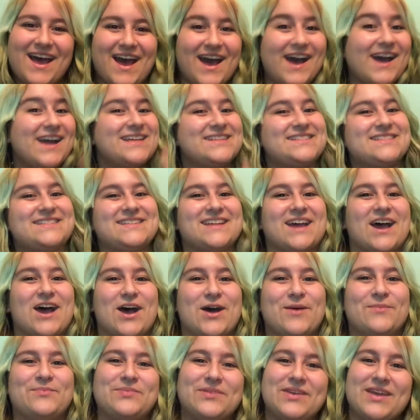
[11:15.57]
I
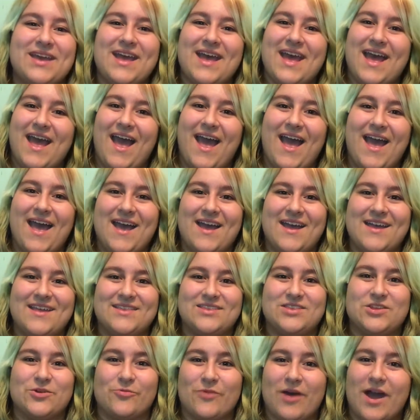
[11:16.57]
stop
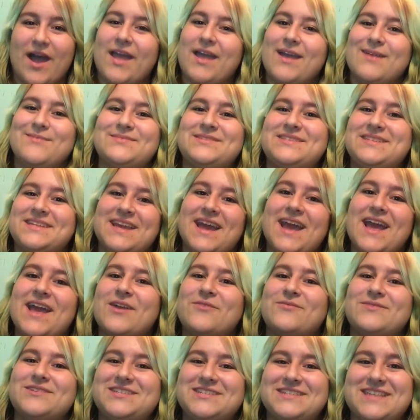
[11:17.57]
at the
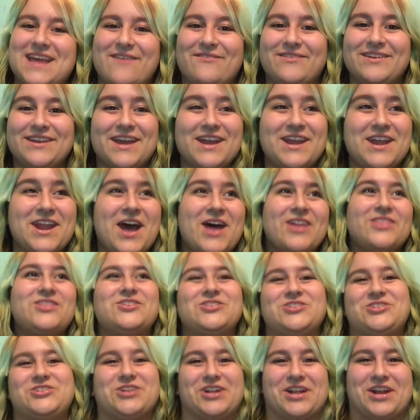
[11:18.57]
YMCA, which is having
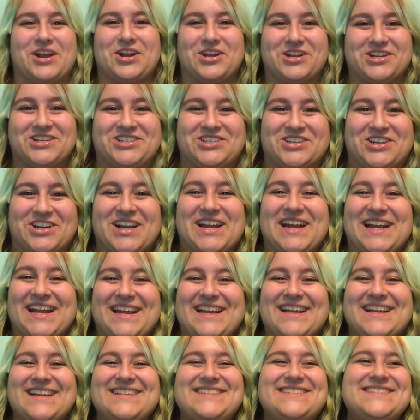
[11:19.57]
another
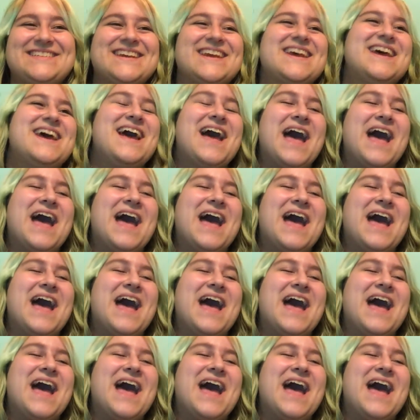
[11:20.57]
trick-or-treat,